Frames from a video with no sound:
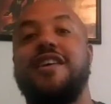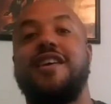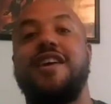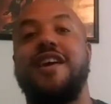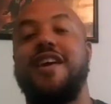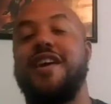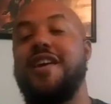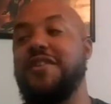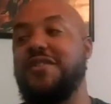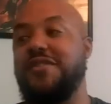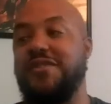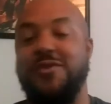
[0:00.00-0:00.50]

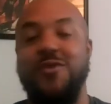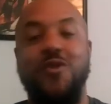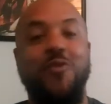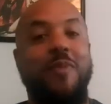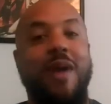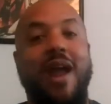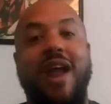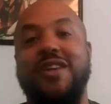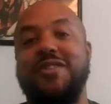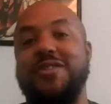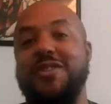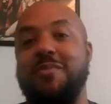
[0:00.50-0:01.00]
And Snoop
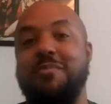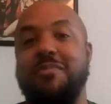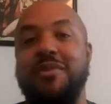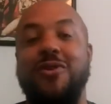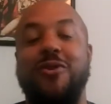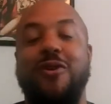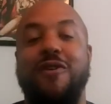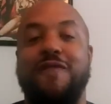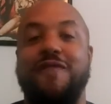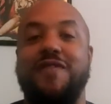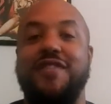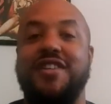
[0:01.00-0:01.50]
actually bit
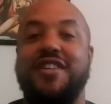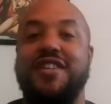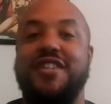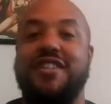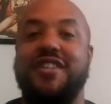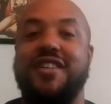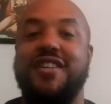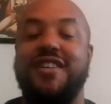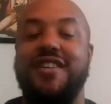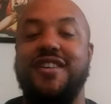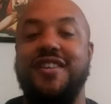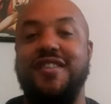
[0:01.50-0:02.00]
off of this
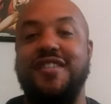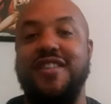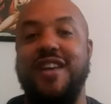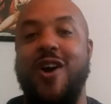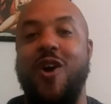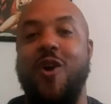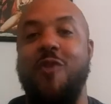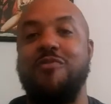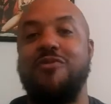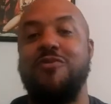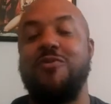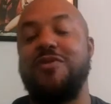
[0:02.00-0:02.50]
shit in his
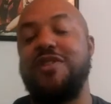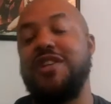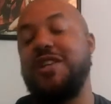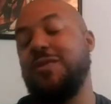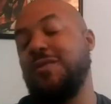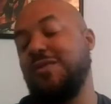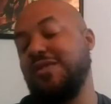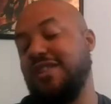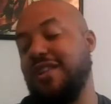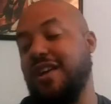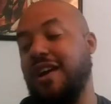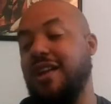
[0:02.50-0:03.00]
album when he
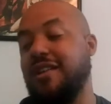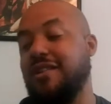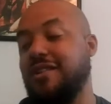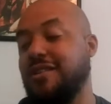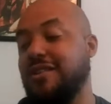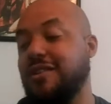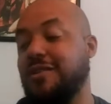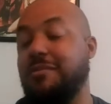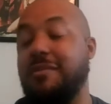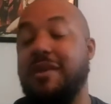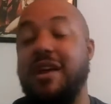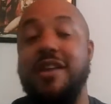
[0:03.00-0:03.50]
was like,
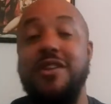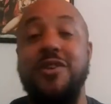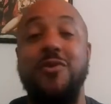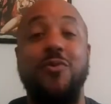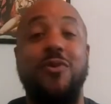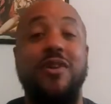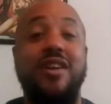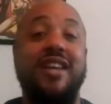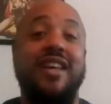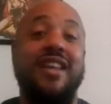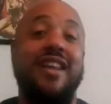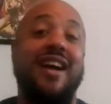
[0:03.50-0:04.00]
look, man, you
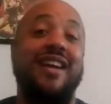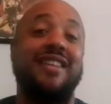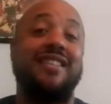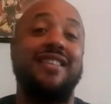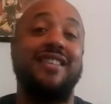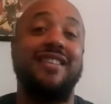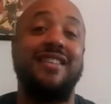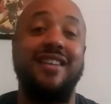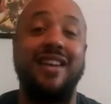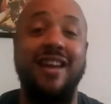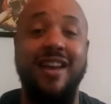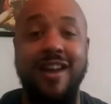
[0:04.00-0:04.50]
want to get out the
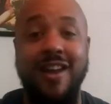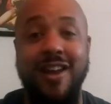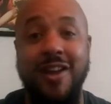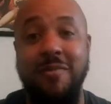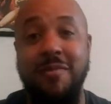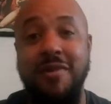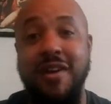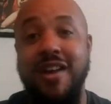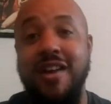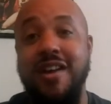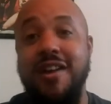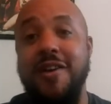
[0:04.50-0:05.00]
game?